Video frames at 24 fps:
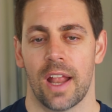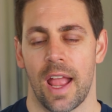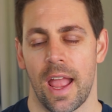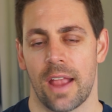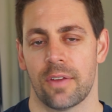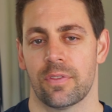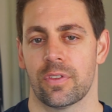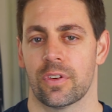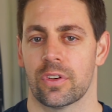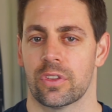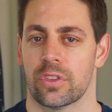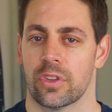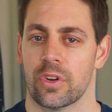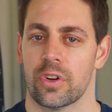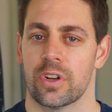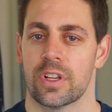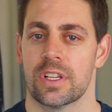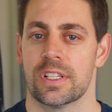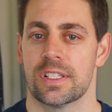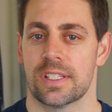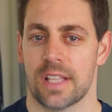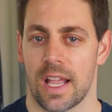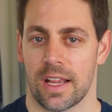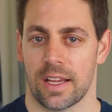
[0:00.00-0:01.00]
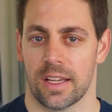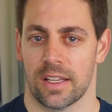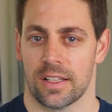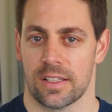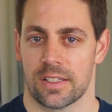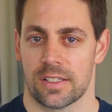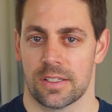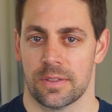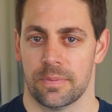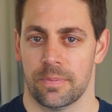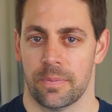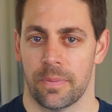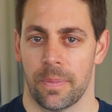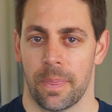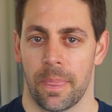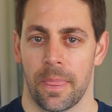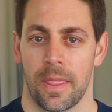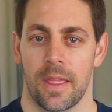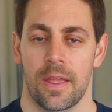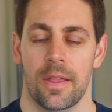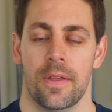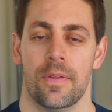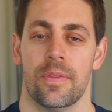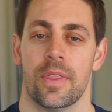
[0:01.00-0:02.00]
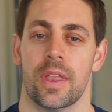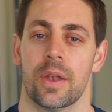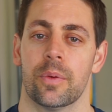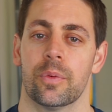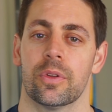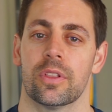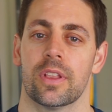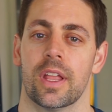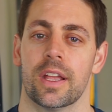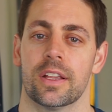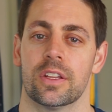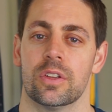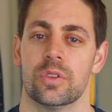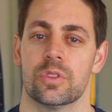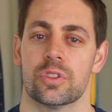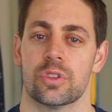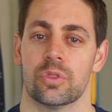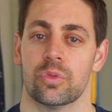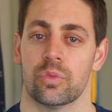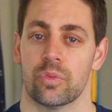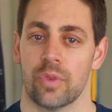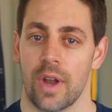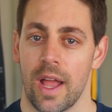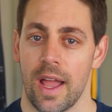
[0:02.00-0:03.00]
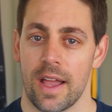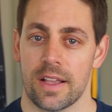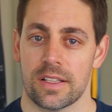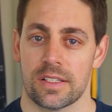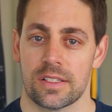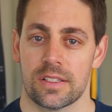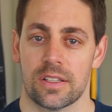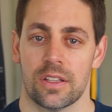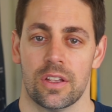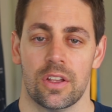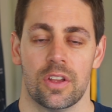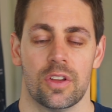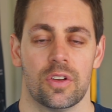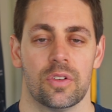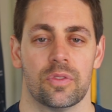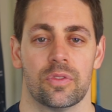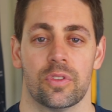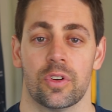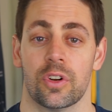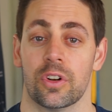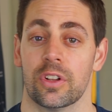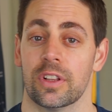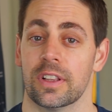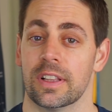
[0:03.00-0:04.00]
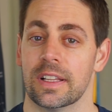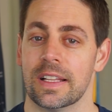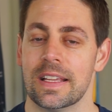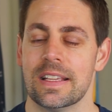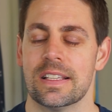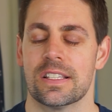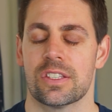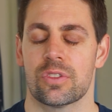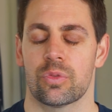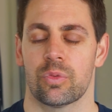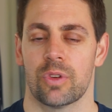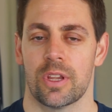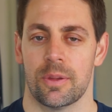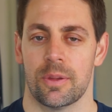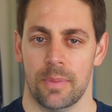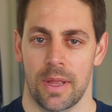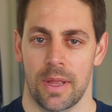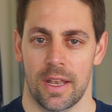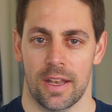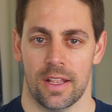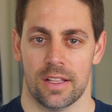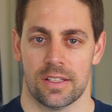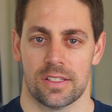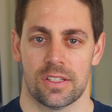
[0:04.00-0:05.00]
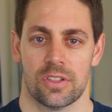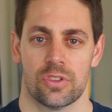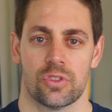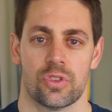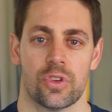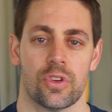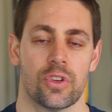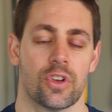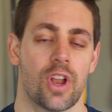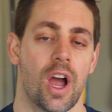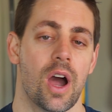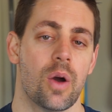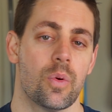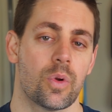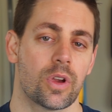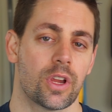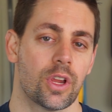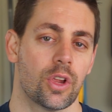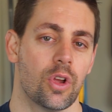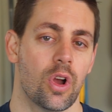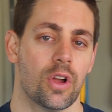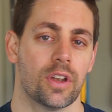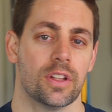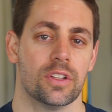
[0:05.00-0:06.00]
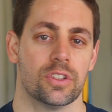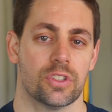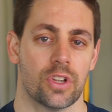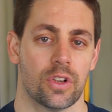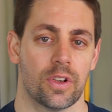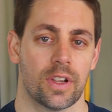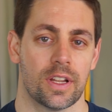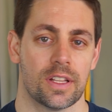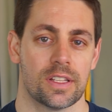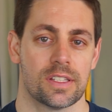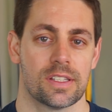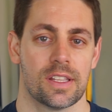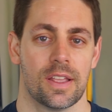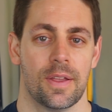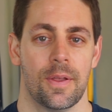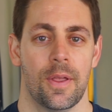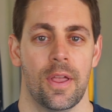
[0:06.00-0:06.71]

gonna hang for 30 seconds. And I would like you to rest for at least 3 minutes, so you're not working on endurance.